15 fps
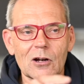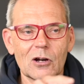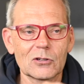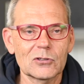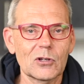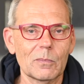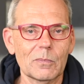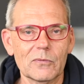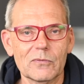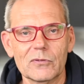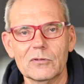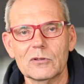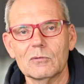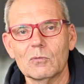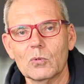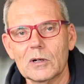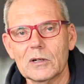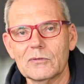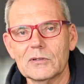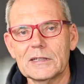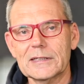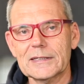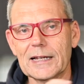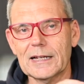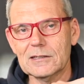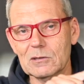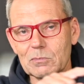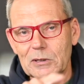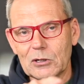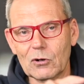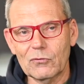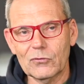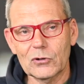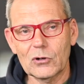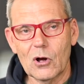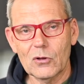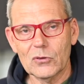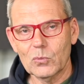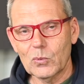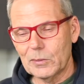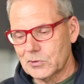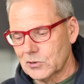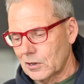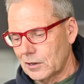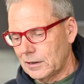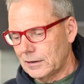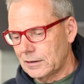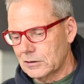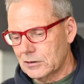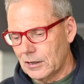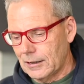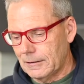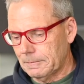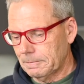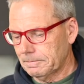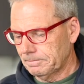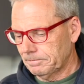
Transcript: on top of whatever discounts have been offered on the website at the time.